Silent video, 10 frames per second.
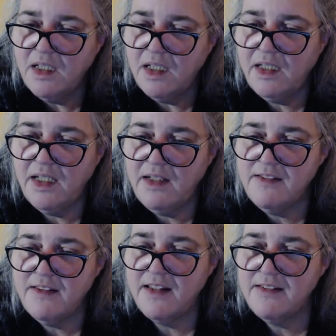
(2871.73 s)
And then
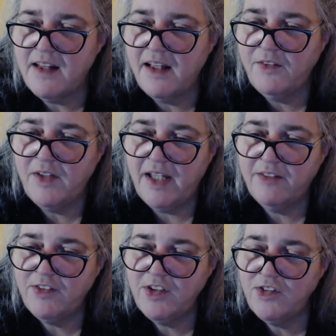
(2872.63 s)
it says, I will
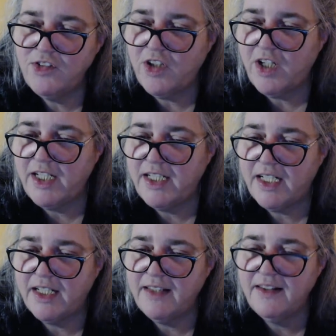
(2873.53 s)
have to try it.
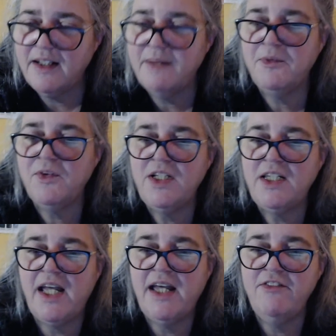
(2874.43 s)
I think I'm going
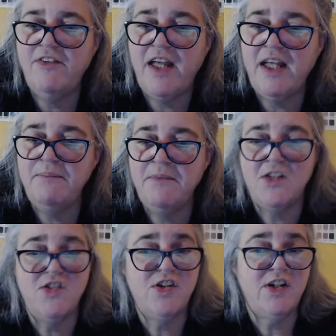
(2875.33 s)
to have ham
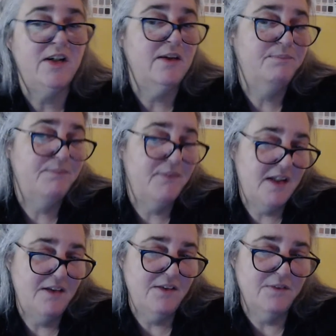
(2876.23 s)
this year.
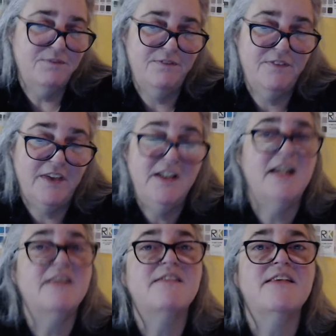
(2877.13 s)
Oh, very
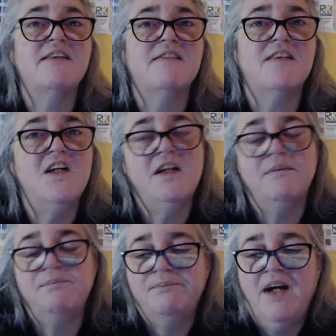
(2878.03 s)
nice. Sounds good.
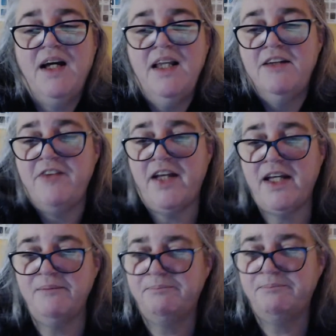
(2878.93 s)
I love ham.